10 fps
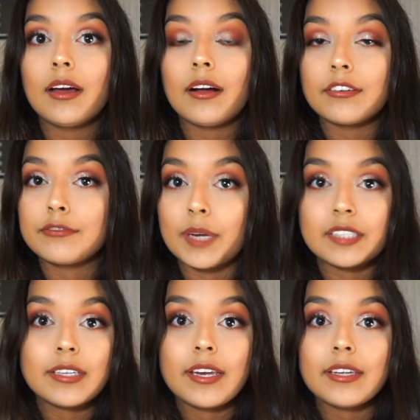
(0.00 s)
out of my
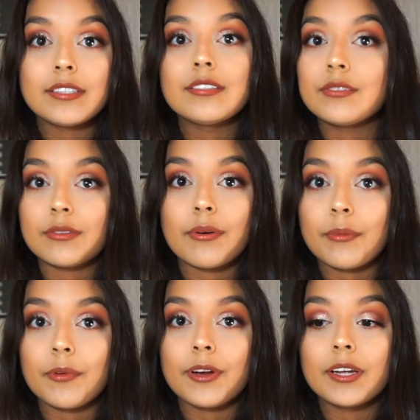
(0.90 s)
day to do the
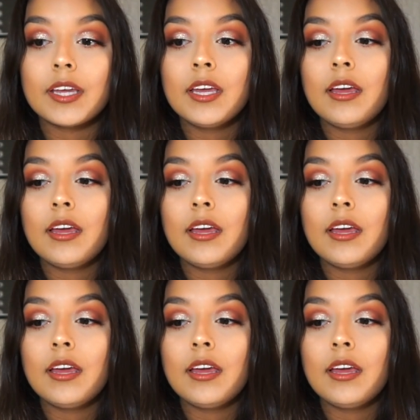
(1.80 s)
homework.